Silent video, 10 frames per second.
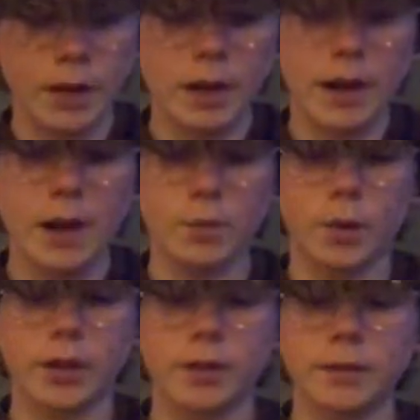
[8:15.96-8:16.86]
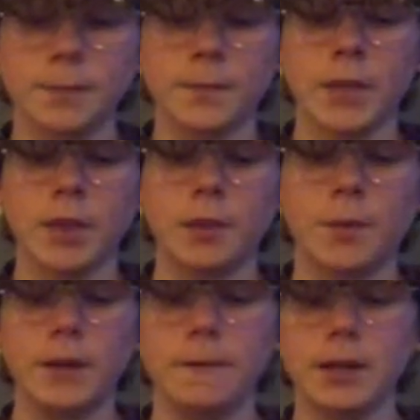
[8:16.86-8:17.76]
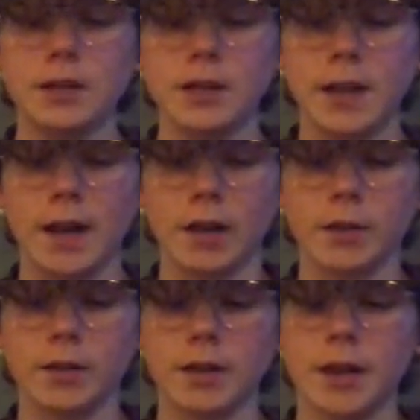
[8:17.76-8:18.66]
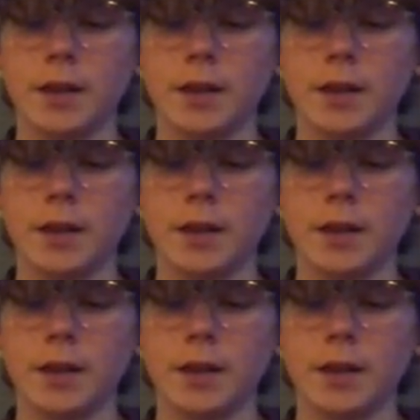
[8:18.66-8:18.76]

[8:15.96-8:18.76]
At once, the big fancy house,